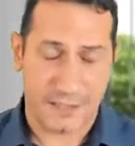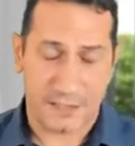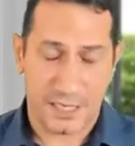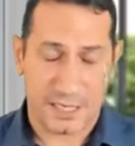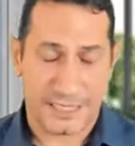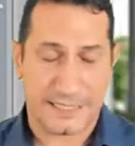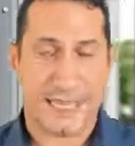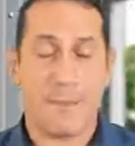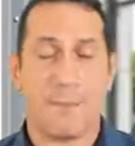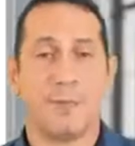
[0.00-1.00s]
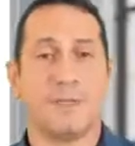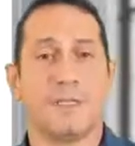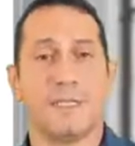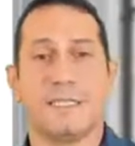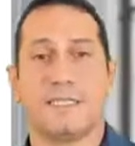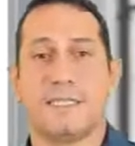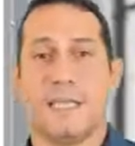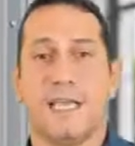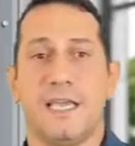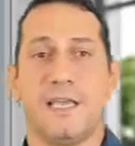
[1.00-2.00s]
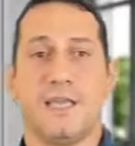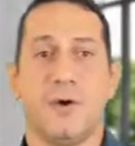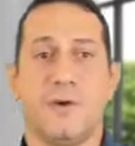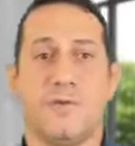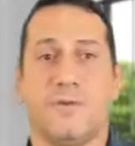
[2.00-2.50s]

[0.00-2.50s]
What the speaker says: an example, let's say, of